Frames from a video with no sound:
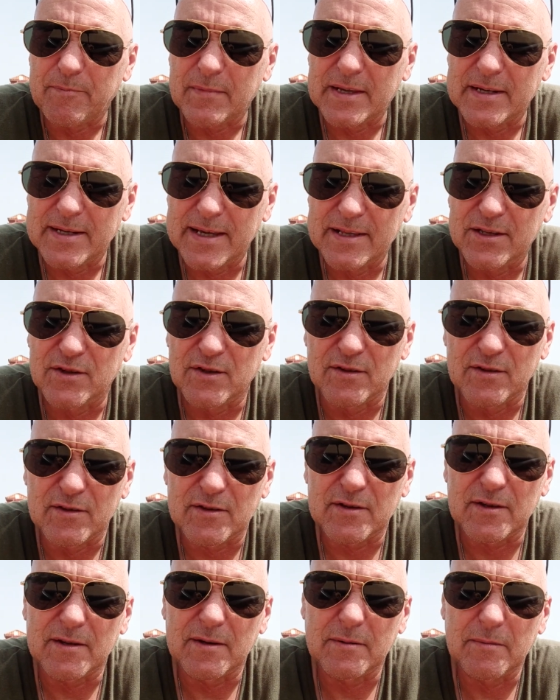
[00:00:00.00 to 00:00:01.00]

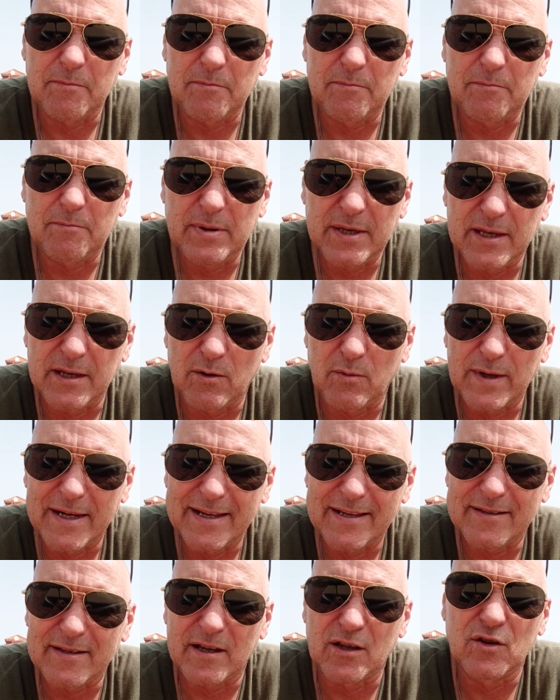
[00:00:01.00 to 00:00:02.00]
Legends
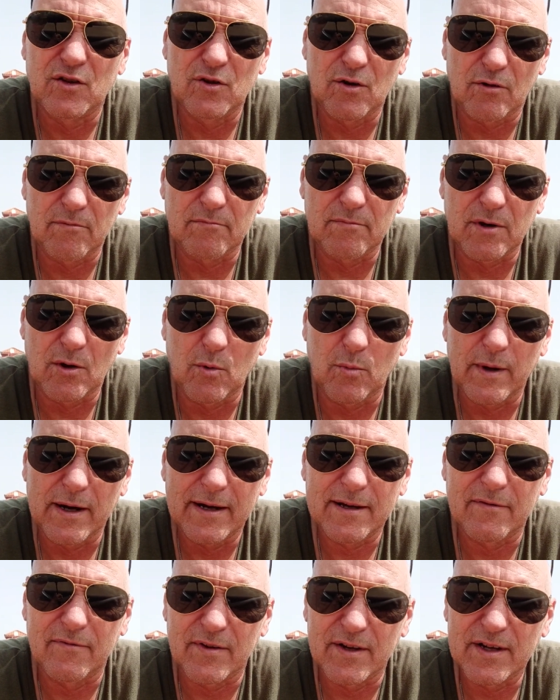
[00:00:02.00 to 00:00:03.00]
P-08
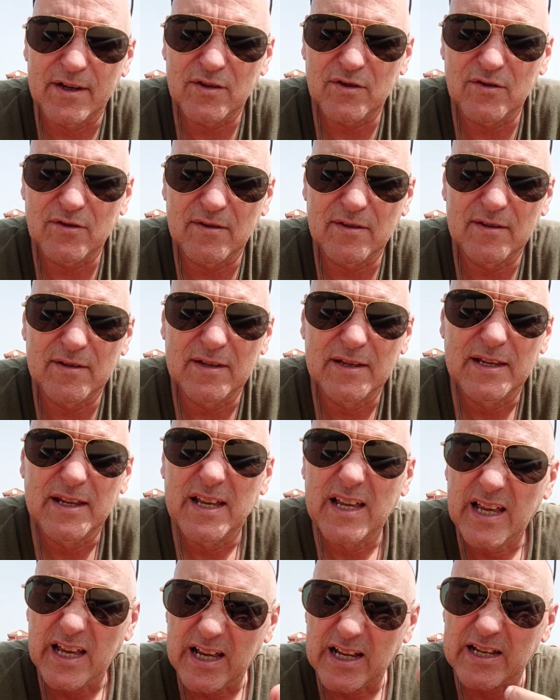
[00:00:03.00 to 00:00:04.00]
non-blowback version.
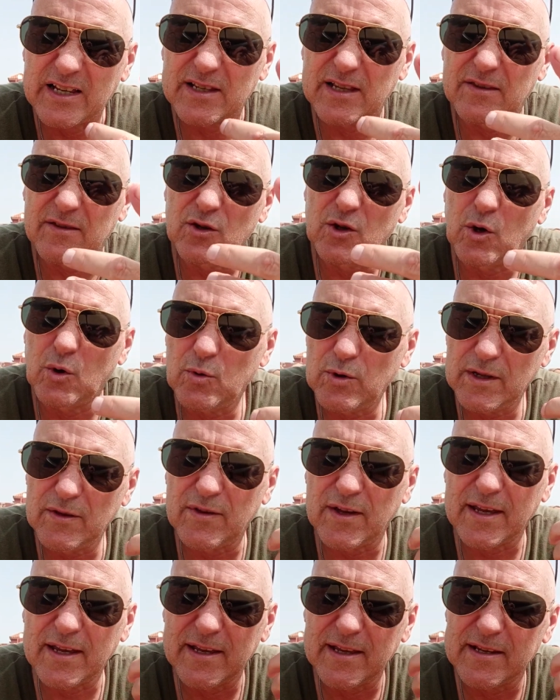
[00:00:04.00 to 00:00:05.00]
Like I said, the only
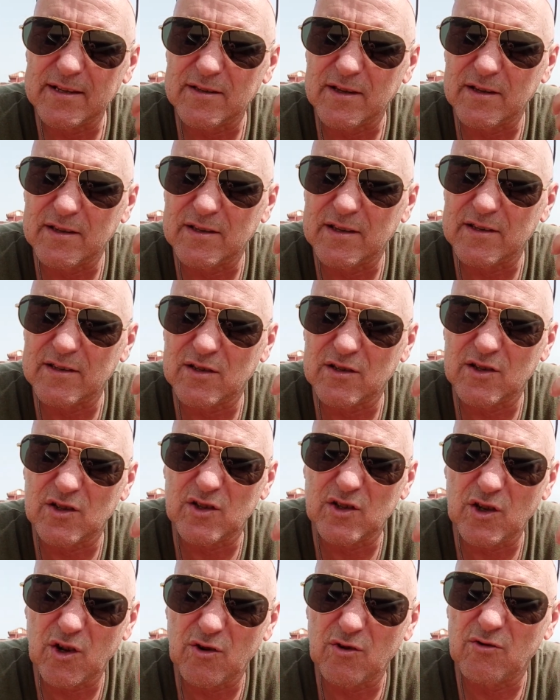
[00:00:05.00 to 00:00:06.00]
thing is that there's a
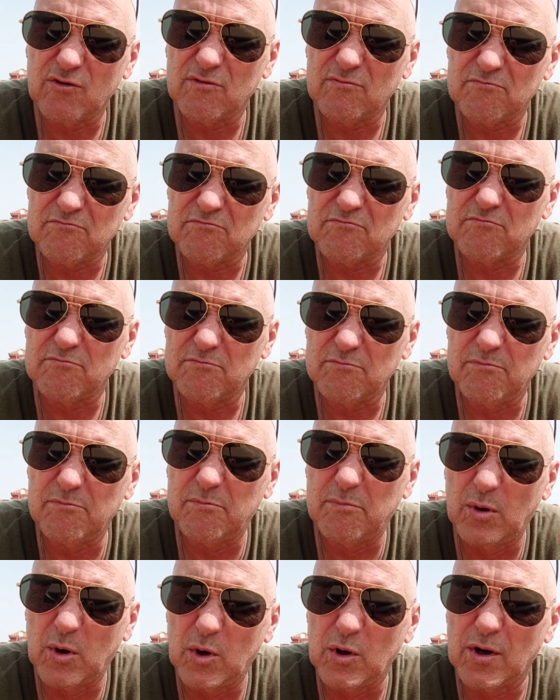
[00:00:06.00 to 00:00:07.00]
long
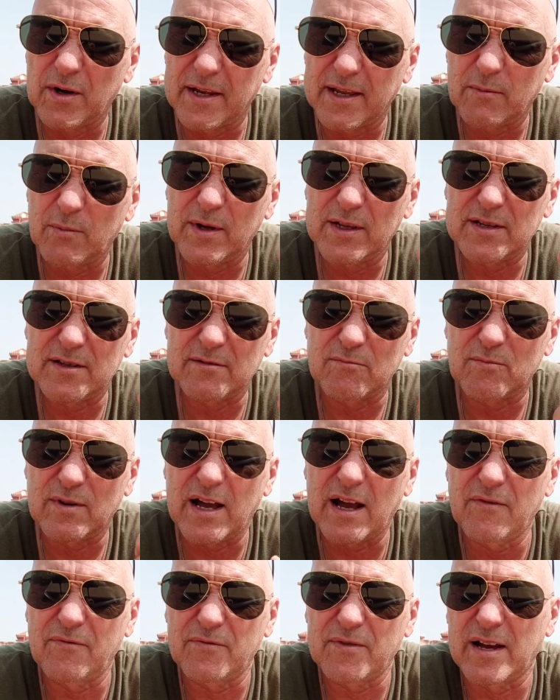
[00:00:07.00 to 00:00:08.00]
pull on it, which
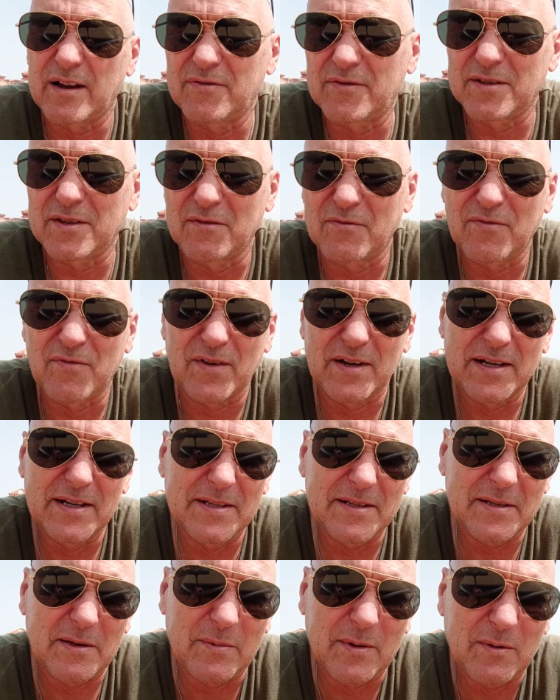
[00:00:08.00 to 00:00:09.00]
after you've
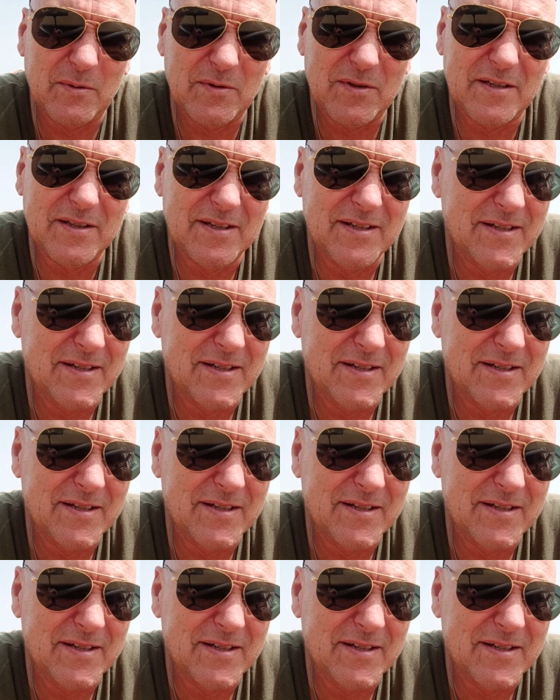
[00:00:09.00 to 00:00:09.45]
fired about